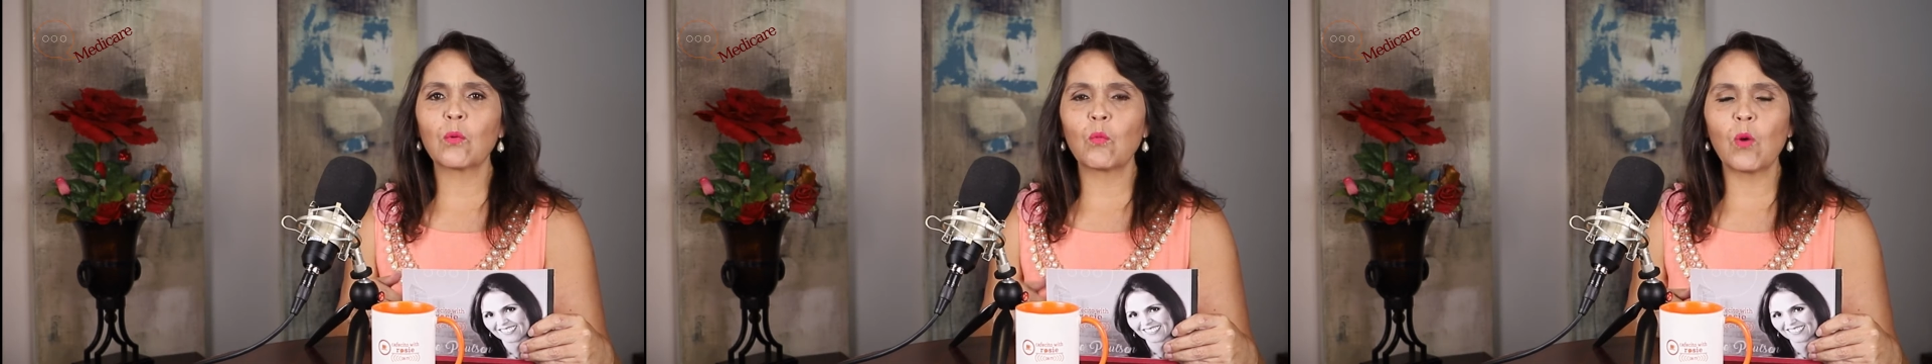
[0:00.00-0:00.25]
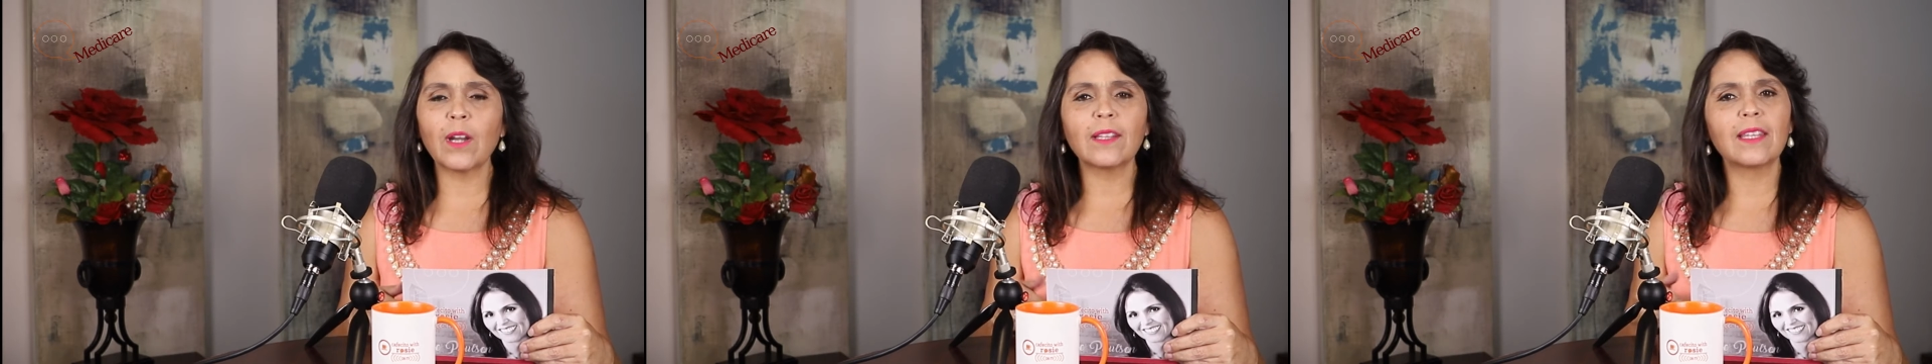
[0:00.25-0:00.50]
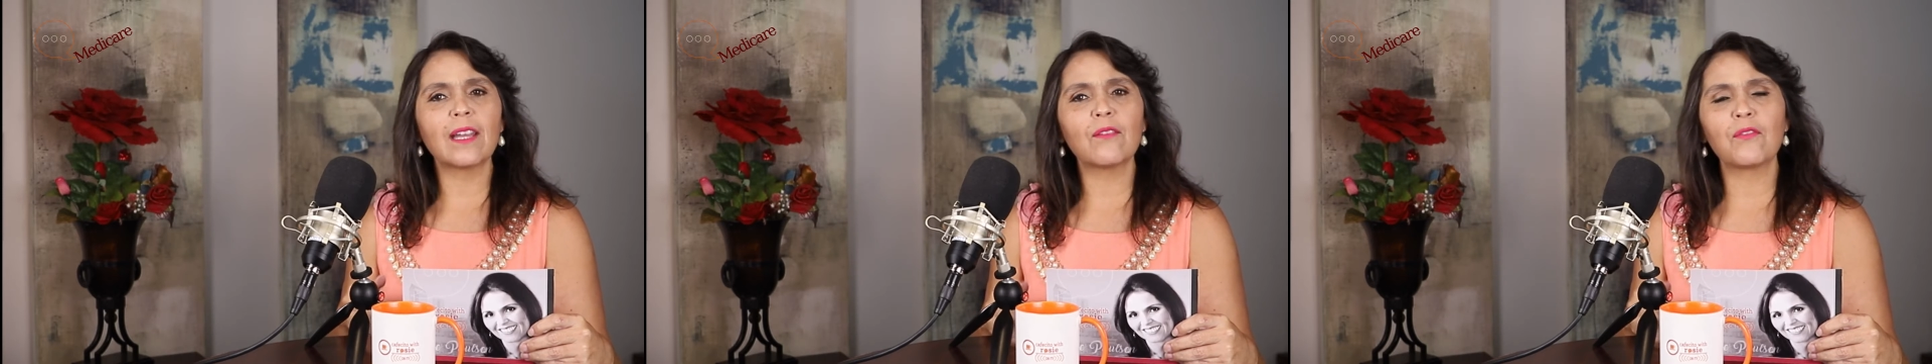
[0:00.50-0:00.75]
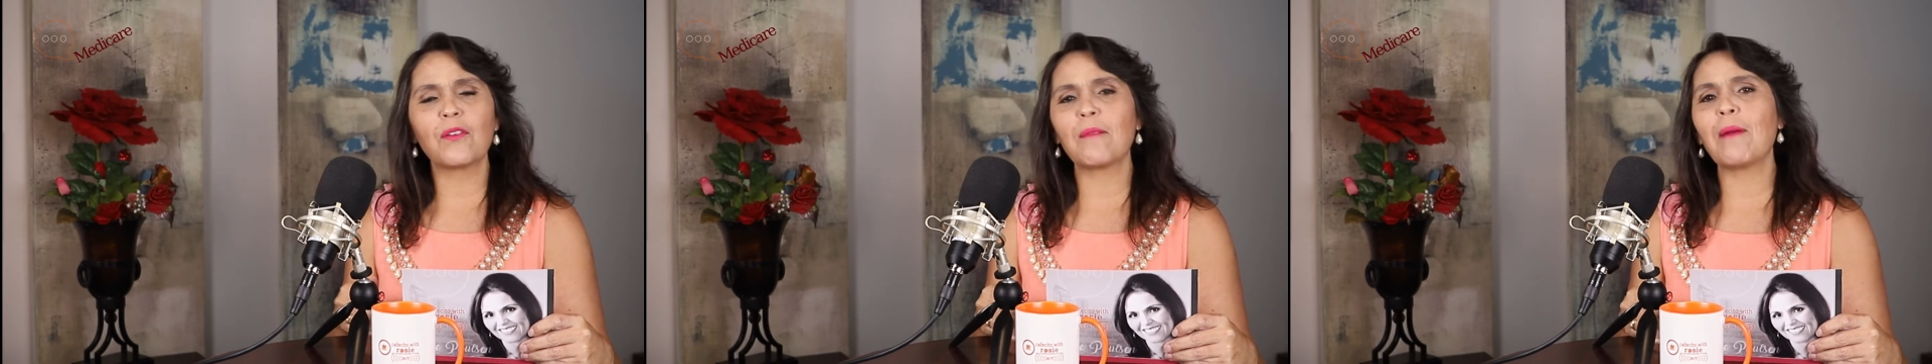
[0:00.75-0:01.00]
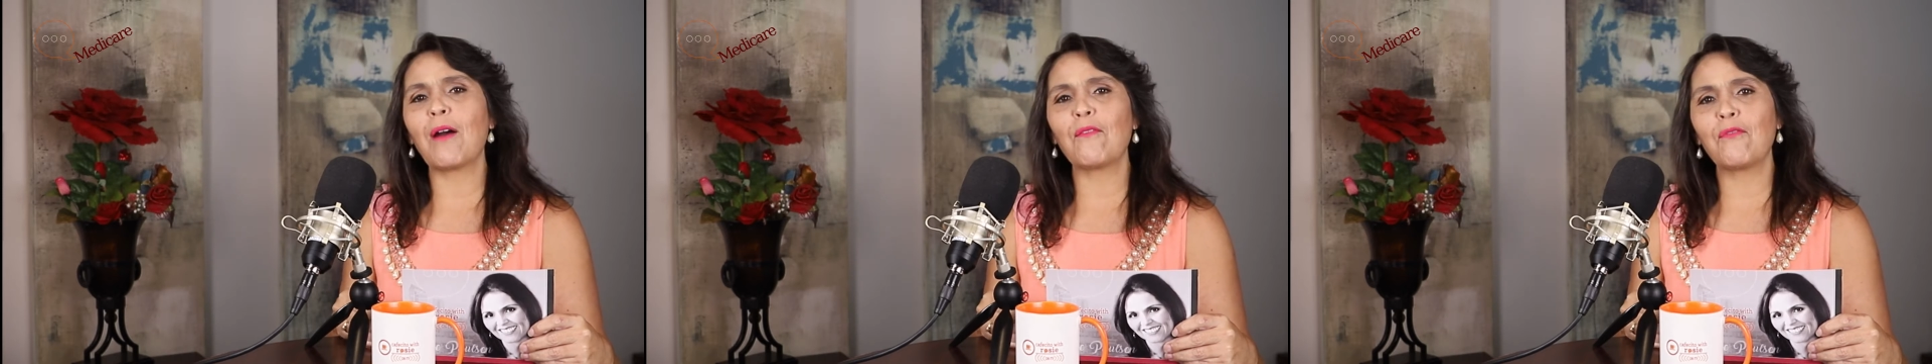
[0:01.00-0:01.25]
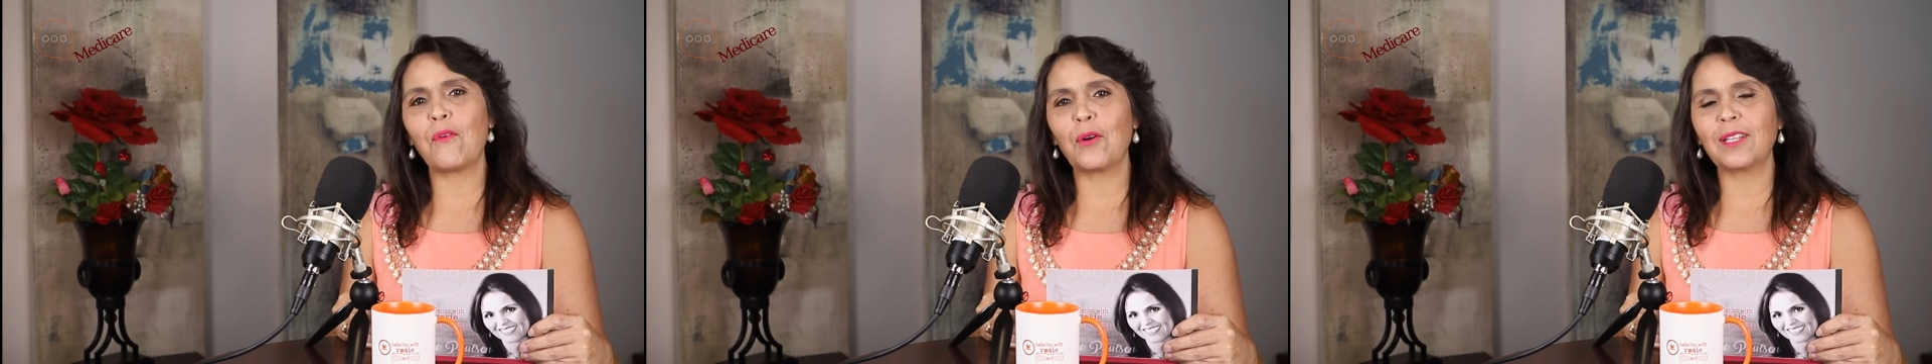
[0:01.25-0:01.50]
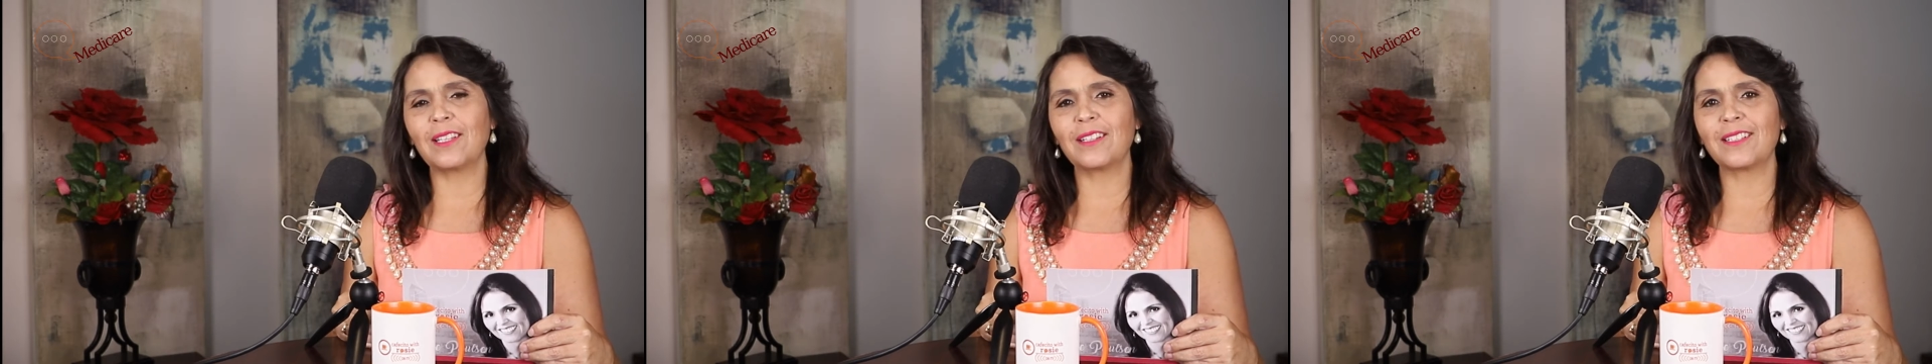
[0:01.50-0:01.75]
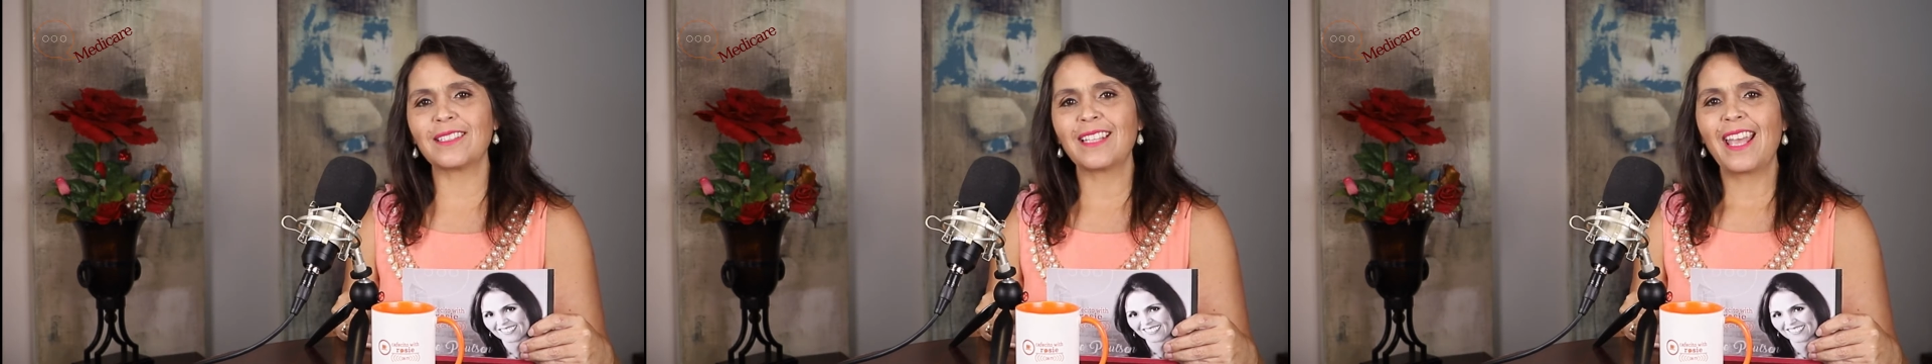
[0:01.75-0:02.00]
worked there for about four
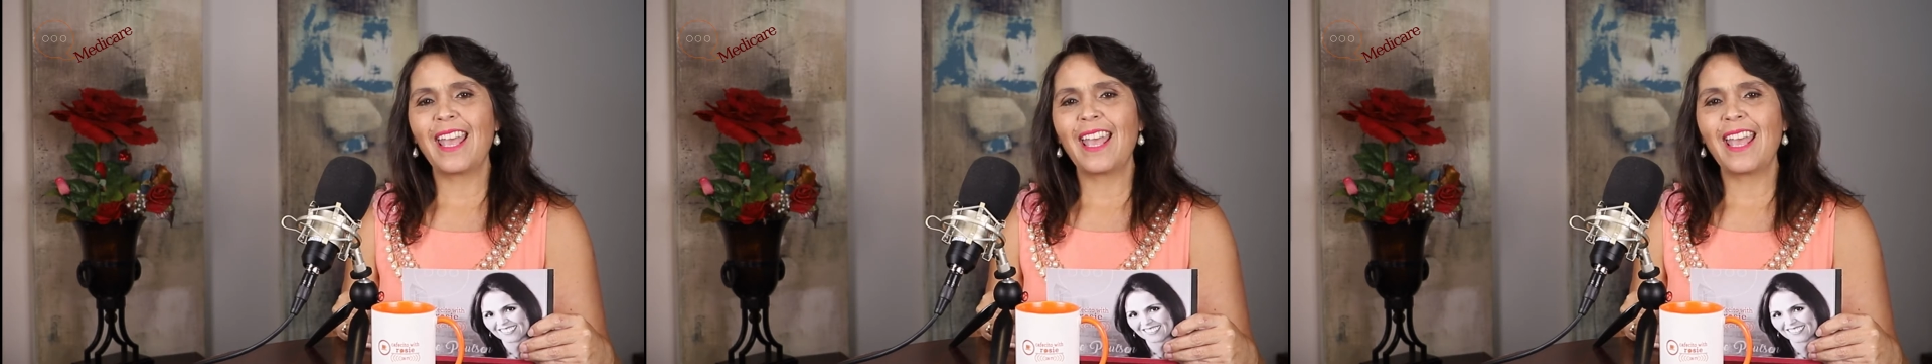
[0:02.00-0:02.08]
years